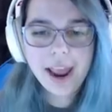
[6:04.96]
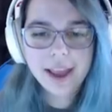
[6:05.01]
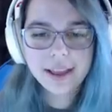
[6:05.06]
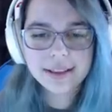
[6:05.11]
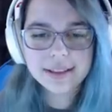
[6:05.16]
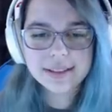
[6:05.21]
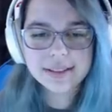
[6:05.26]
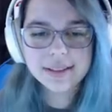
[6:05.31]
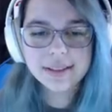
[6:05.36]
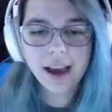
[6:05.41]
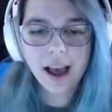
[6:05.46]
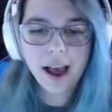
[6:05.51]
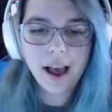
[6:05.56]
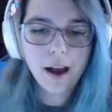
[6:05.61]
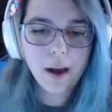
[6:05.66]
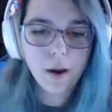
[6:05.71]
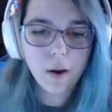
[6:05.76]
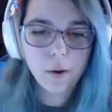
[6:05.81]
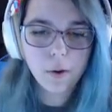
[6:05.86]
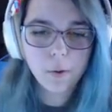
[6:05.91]
Let's
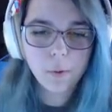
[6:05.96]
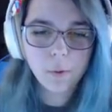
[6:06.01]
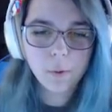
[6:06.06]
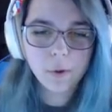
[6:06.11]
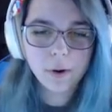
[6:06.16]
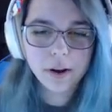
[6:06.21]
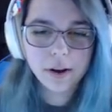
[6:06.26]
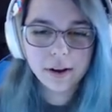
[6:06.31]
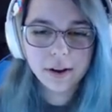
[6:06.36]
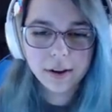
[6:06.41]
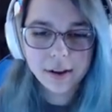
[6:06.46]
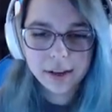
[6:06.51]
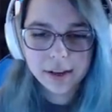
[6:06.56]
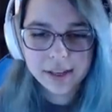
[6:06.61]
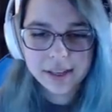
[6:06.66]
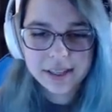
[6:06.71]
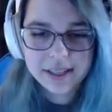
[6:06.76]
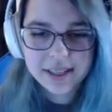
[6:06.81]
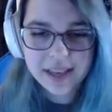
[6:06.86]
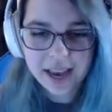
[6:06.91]
go!
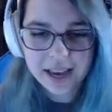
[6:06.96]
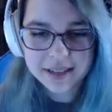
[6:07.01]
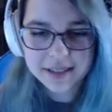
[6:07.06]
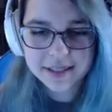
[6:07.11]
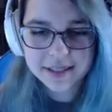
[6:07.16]
Yes! I